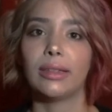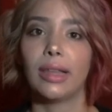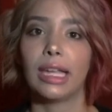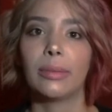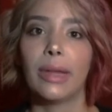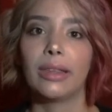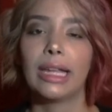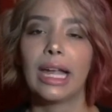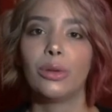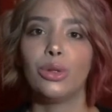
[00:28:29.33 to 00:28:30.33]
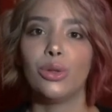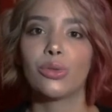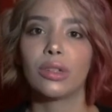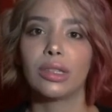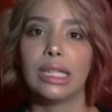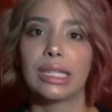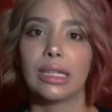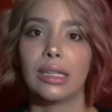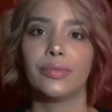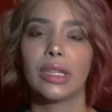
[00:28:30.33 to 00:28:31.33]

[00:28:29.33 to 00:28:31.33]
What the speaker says: like mailing out news releases,